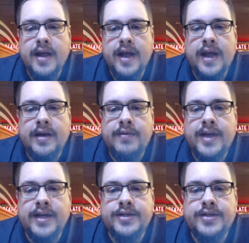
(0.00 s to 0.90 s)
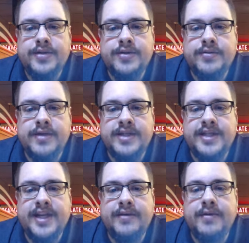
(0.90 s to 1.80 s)
And we can choose which
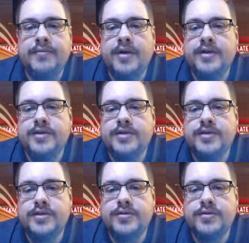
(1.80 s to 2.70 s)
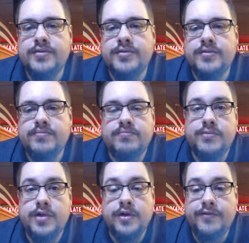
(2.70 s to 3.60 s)
key we want to
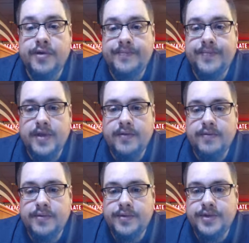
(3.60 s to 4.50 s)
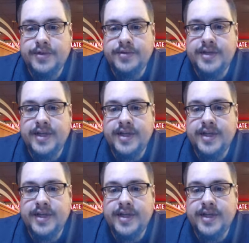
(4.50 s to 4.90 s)
look for. We'll choose